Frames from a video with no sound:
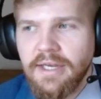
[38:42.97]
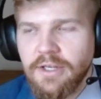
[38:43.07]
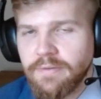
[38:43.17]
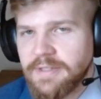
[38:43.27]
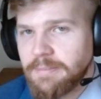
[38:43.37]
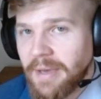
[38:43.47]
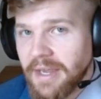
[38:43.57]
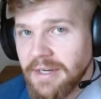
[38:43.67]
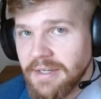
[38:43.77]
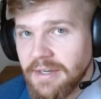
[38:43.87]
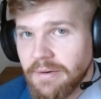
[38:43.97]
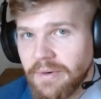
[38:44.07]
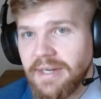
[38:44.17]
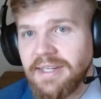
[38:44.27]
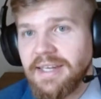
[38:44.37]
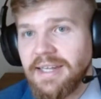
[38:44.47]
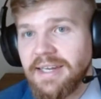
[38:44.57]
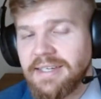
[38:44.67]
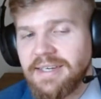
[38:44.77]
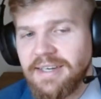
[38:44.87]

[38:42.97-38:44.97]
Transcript: So if it's paid, right, it, it,